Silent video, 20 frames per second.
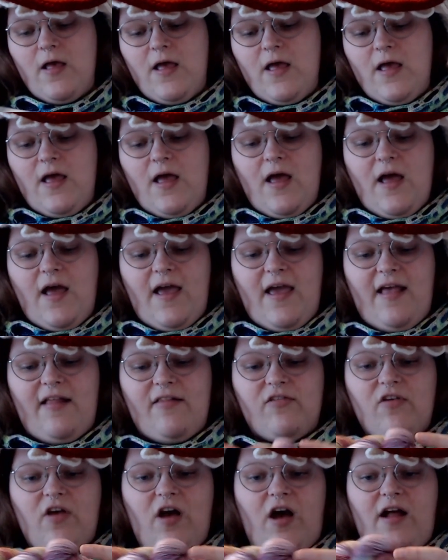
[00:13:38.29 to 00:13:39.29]
it's
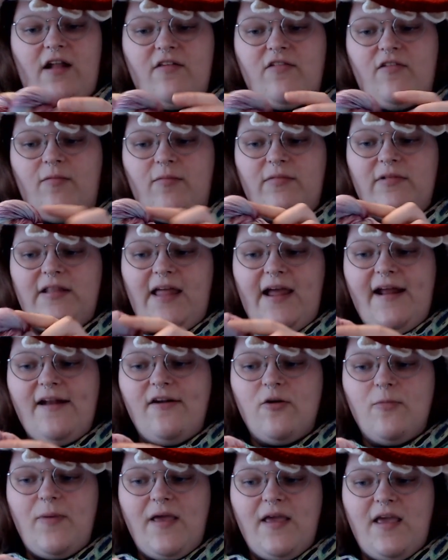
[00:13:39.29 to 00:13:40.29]
got some lighter
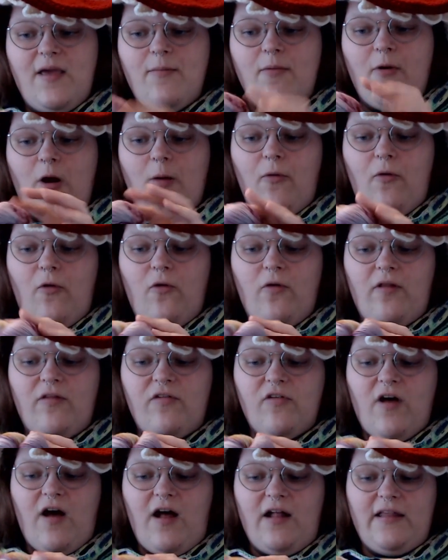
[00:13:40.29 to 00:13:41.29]
pinky purple, it's got
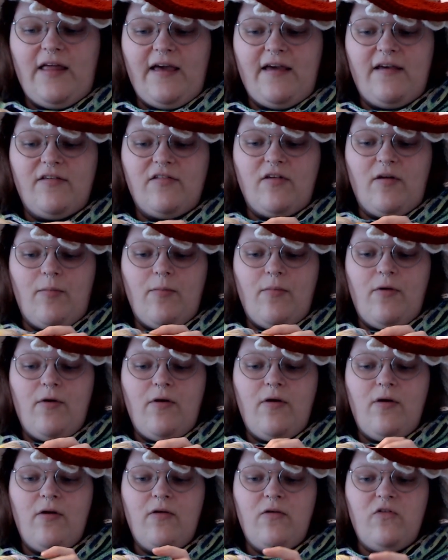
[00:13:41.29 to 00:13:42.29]
like some
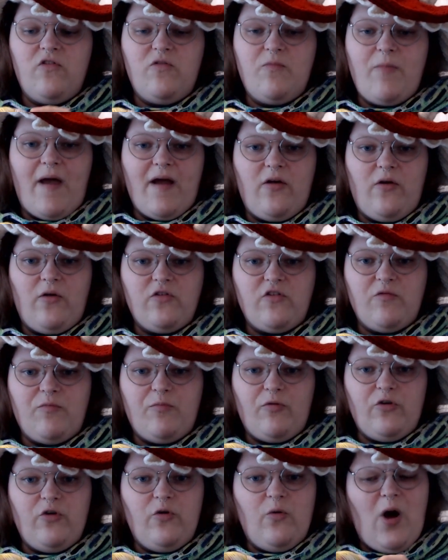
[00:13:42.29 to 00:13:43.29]
speckles of blue
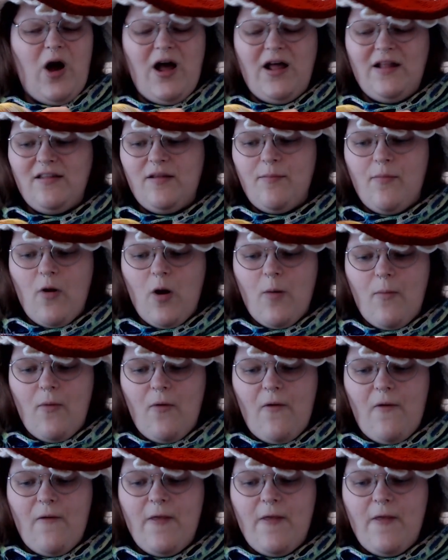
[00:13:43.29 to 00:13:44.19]
on the purple,